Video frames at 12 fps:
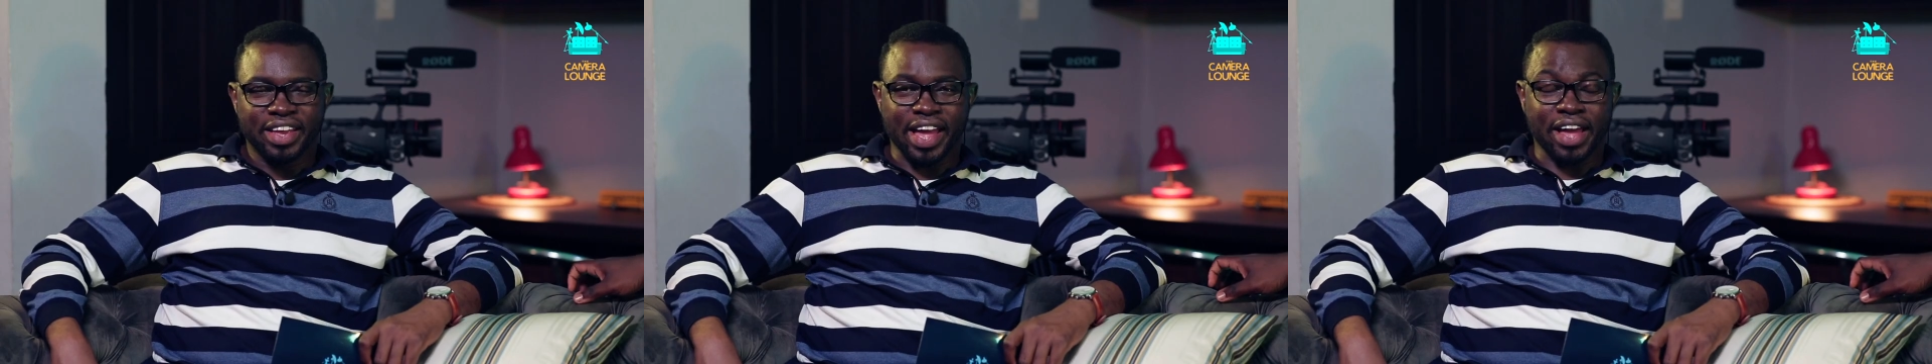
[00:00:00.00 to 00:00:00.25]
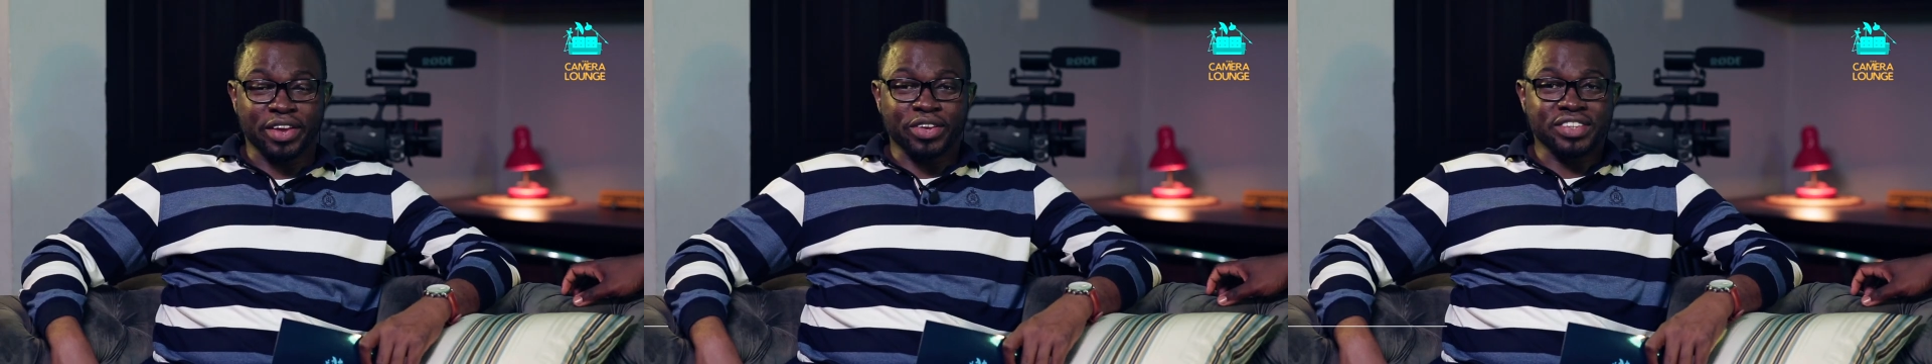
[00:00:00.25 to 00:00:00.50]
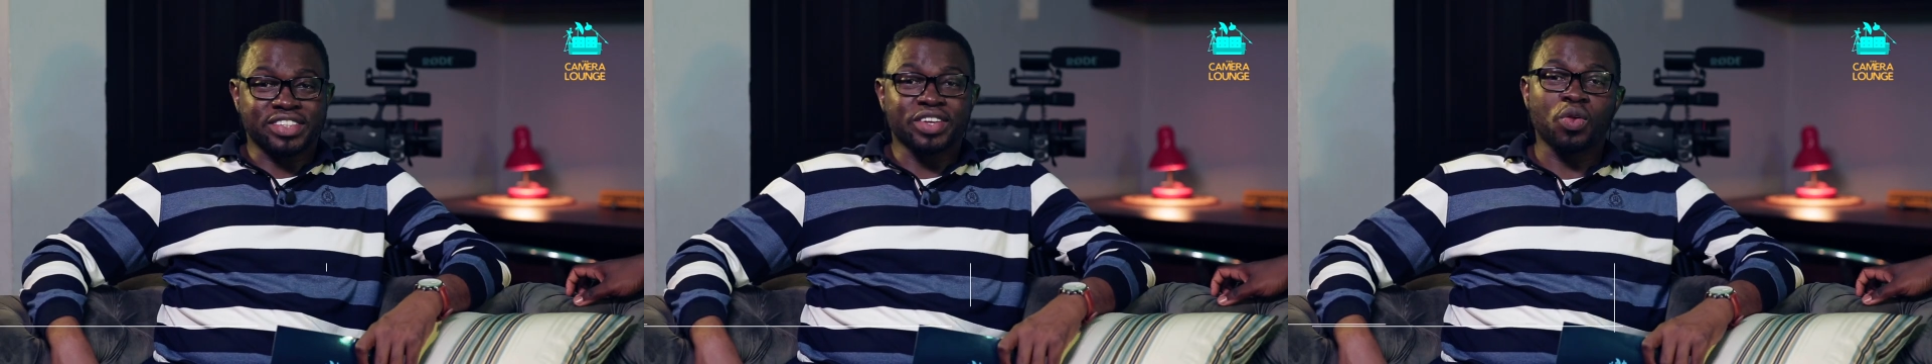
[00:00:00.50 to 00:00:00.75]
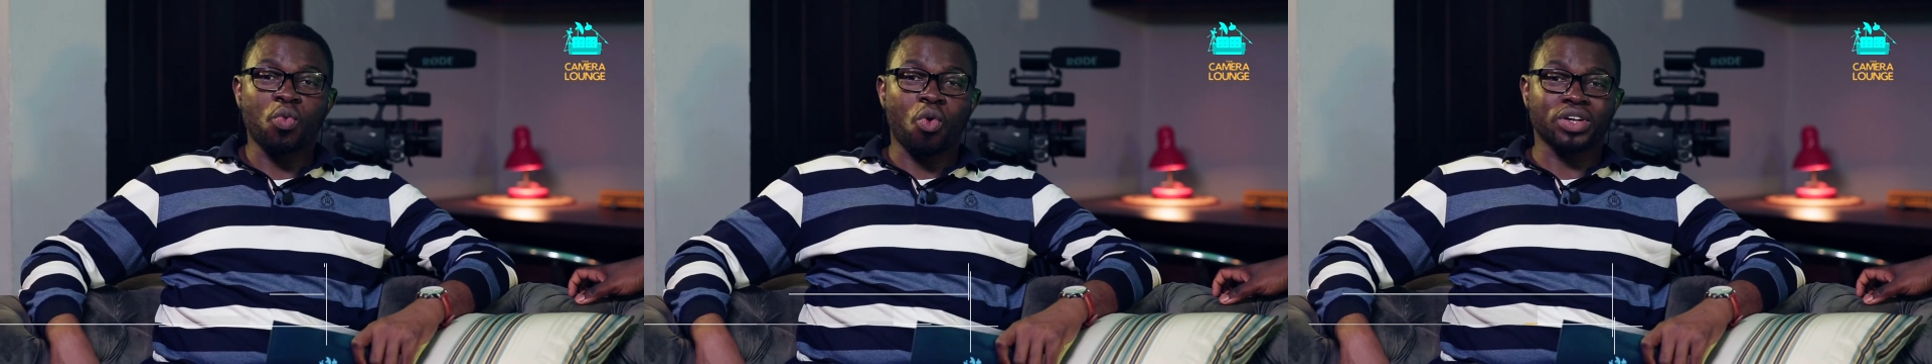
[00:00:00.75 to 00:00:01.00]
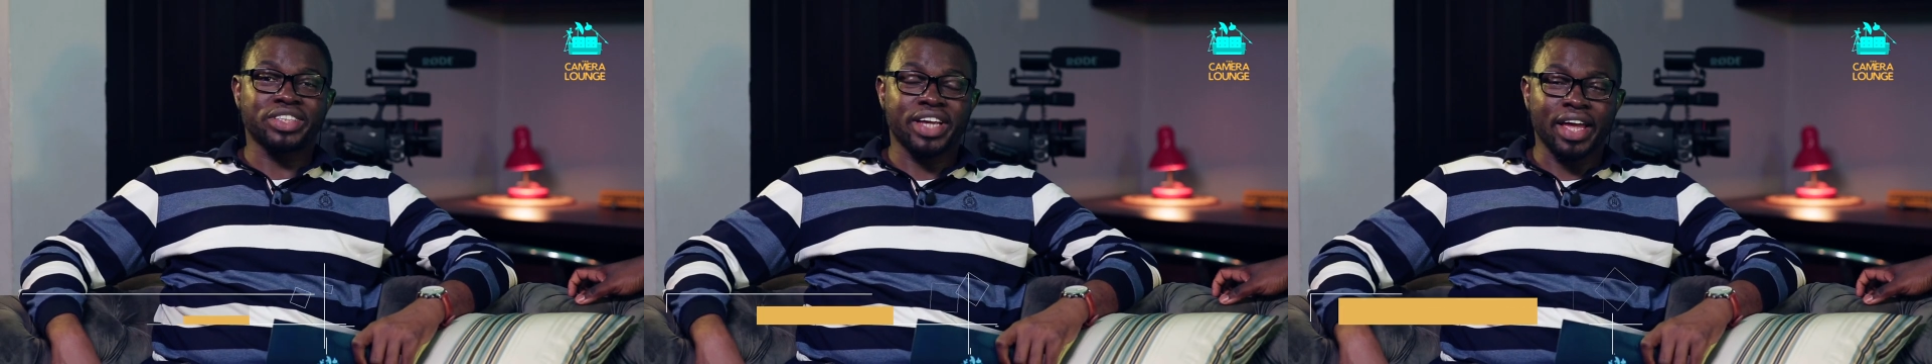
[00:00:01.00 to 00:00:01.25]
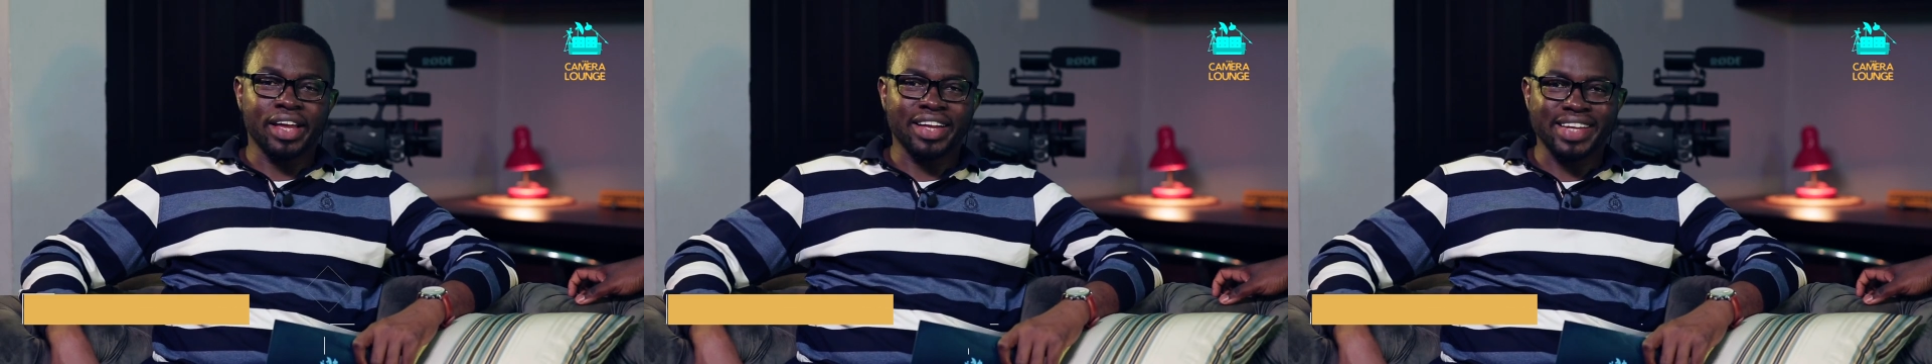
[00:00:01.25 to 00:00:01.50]
Yeah, you're still
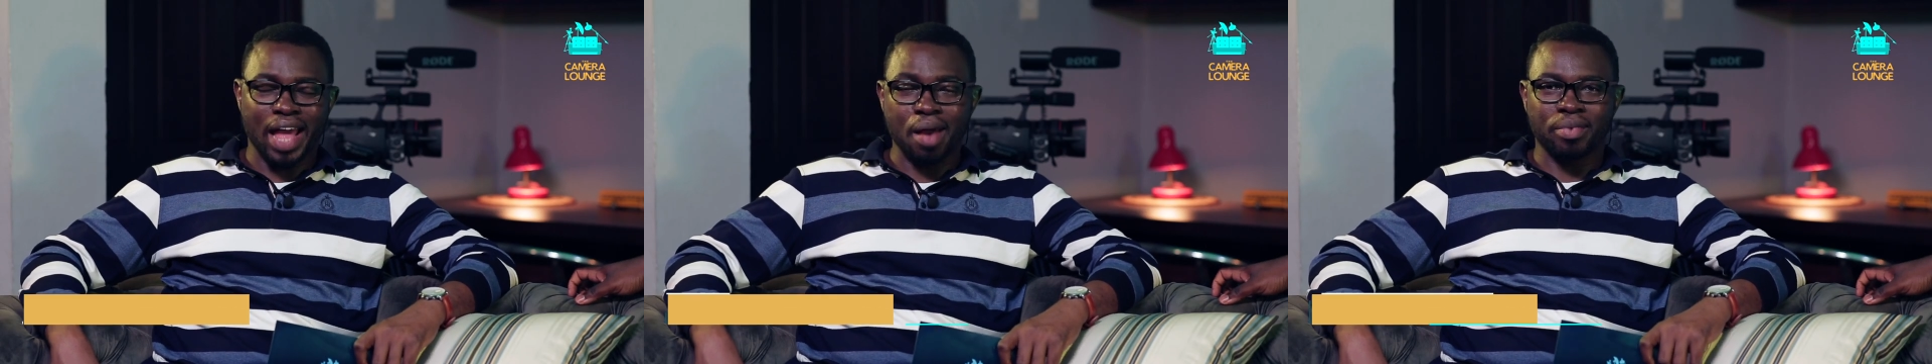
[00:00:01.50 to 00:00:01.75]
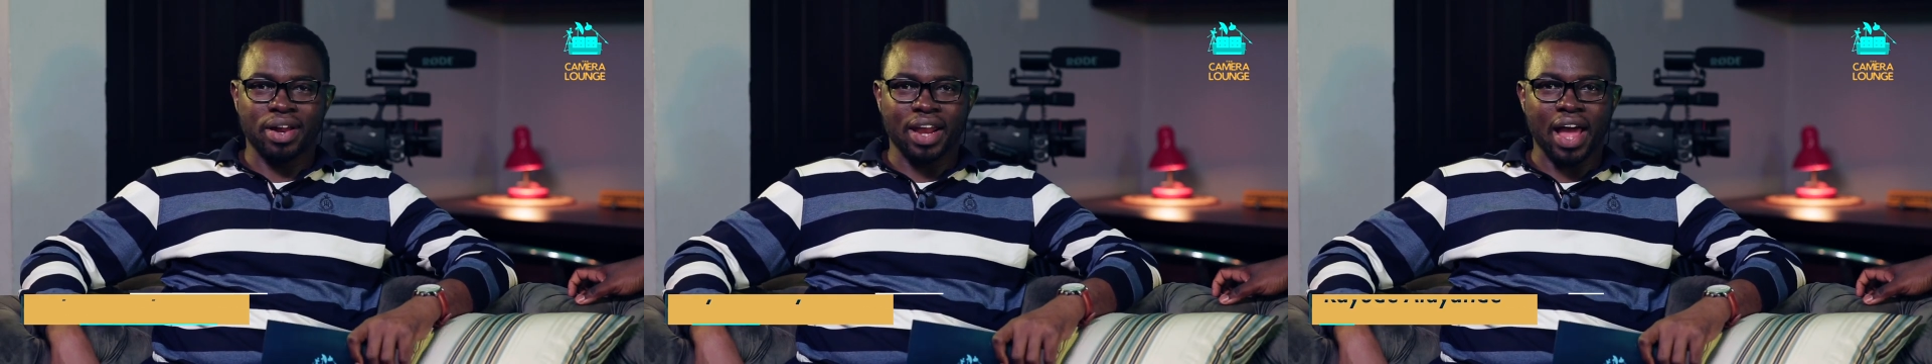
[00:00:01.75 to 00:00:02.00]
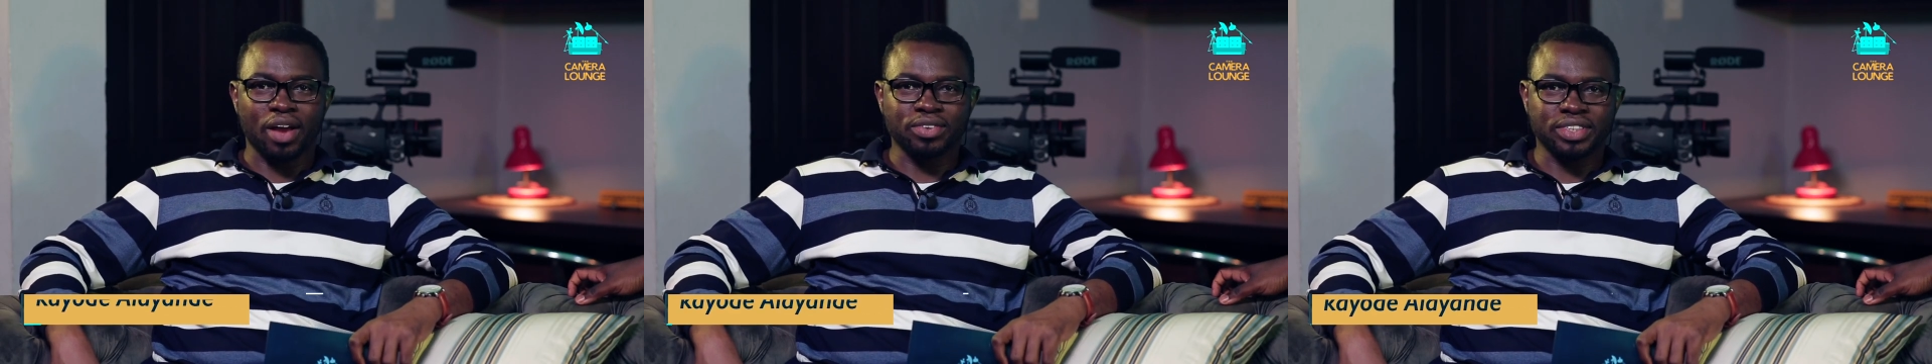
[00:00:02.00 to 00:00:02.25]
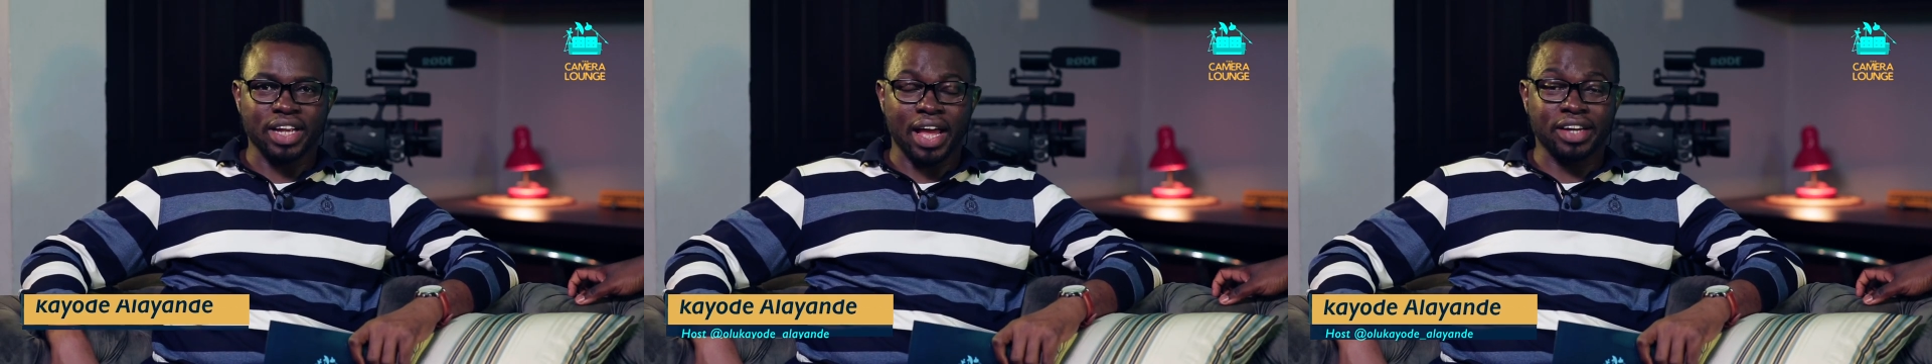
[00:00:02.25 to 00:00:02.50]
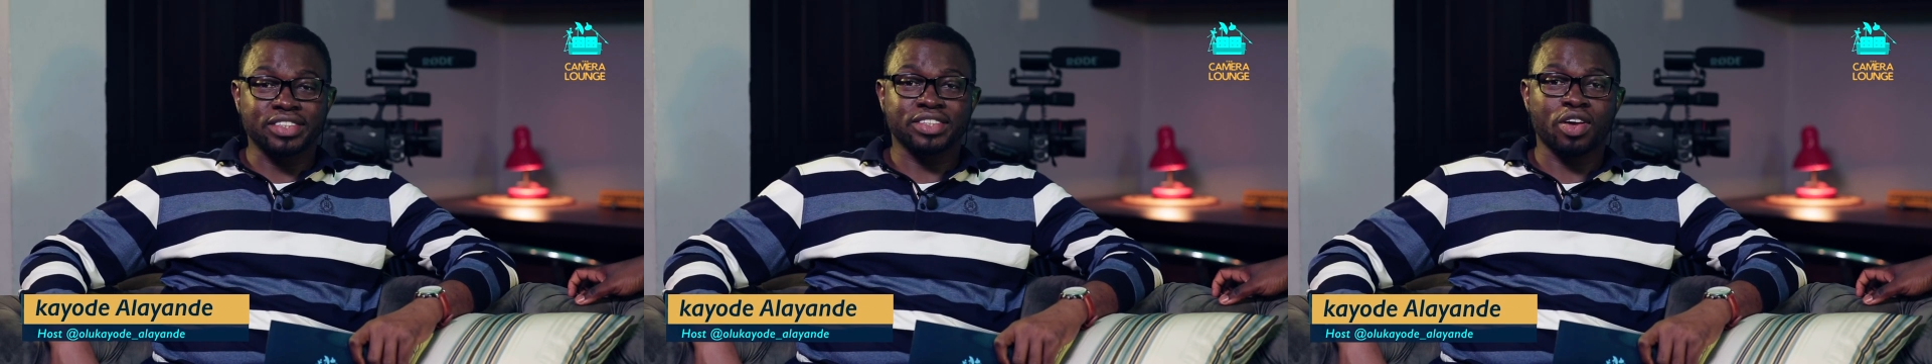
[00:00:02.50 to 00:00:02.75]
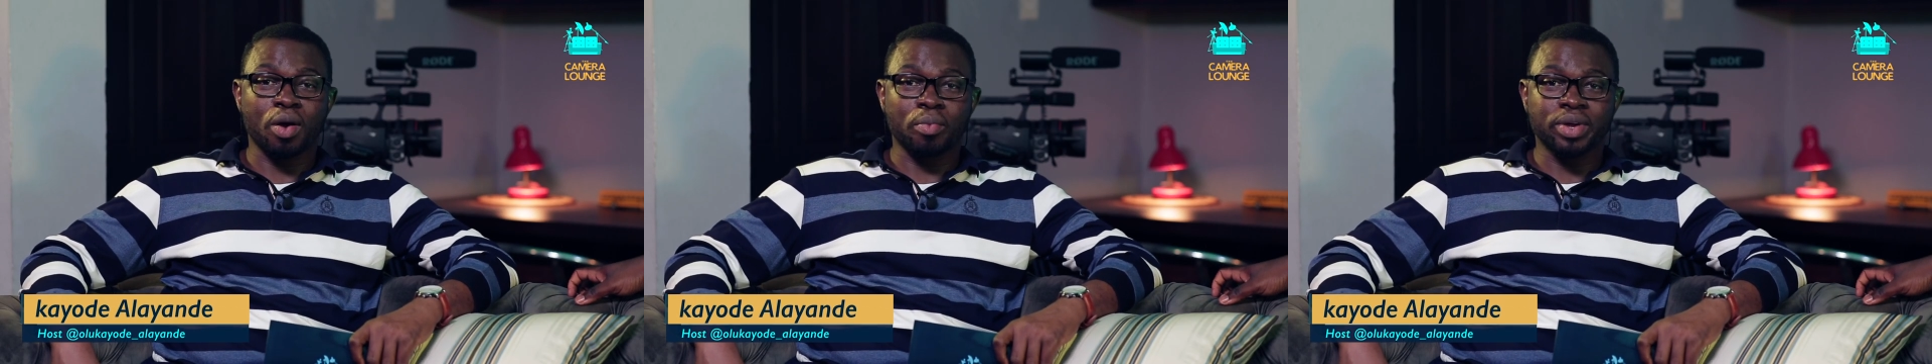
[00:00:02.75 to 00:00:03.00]
watching Camera Lounge and
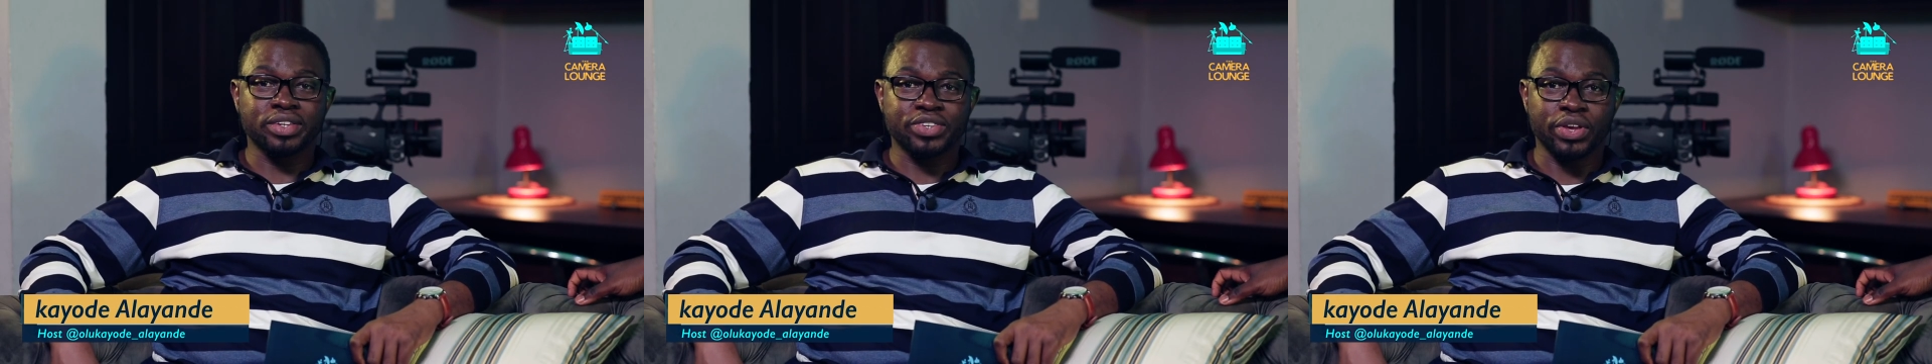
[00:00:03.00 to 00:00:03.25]
it's coming